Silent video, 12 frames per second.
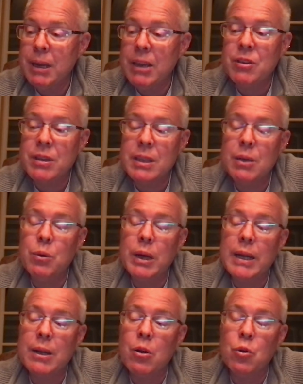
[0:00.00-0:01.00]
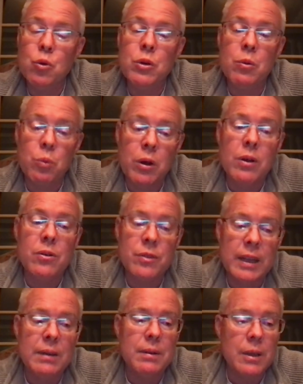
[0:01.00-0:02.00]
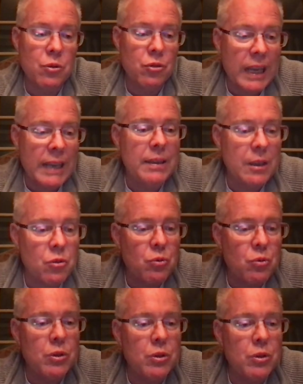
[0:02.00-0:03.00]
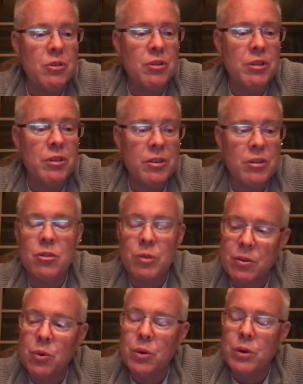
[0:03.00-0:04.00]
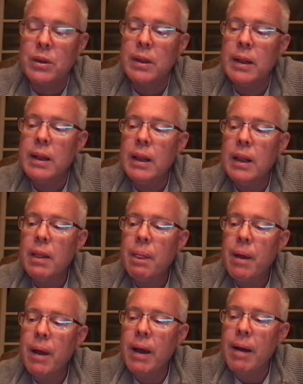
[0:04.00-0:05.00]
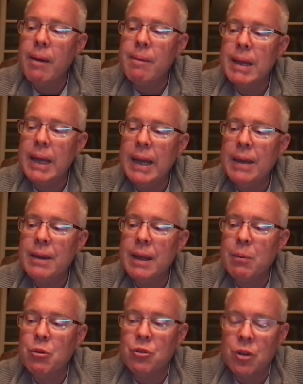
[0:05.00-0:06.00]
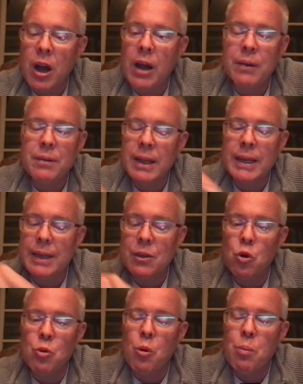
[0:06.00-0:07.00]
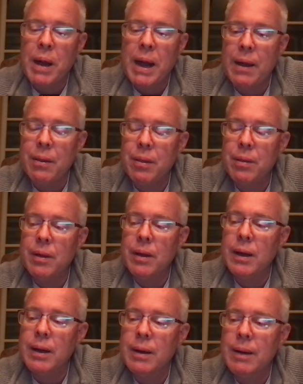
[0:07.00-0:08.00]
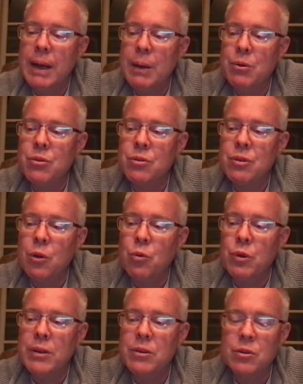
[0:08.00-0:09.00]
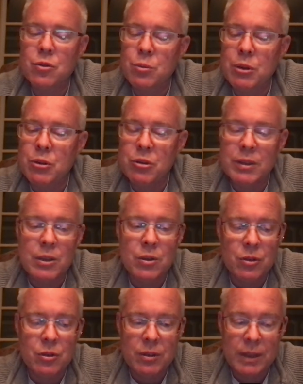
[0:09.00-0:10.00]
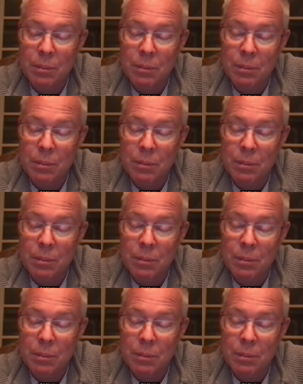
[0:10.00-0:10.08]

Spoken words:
Basically what I concluded was that, Satan is real, but Jesus Christ is Lord. That was not like a normal path. I was self-righteous for a bunch of years.